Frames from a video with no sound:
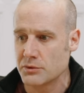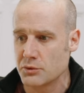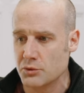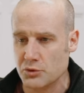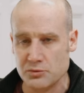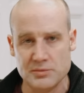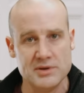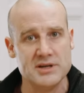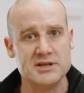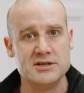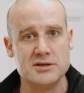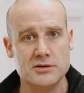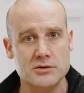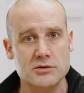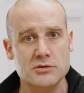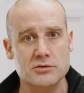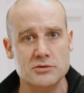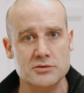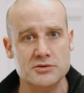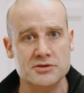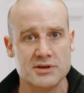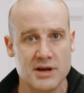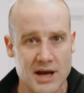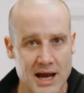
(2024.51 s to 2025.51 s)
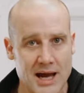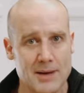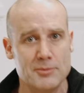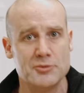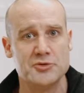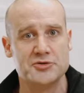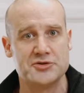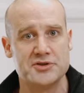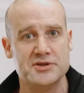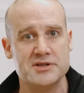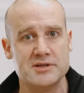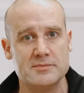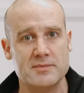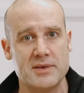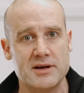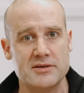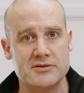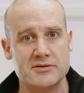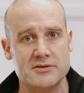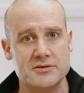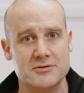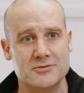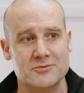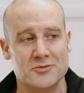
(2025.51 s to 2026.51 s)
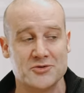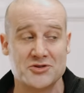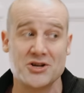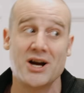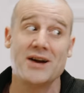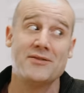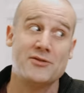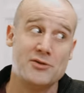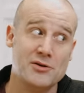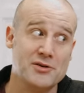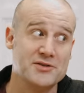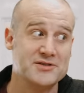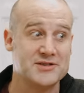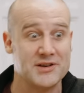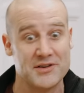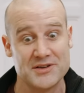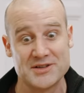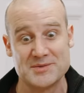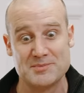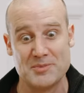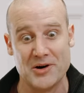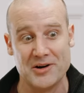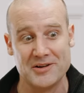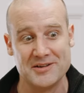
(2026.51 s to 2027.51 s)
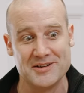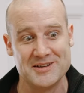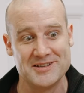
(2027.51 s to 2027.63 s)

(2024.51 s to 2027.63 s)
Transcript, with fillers: would be to use Hamilton's method, which I have a real soft spot.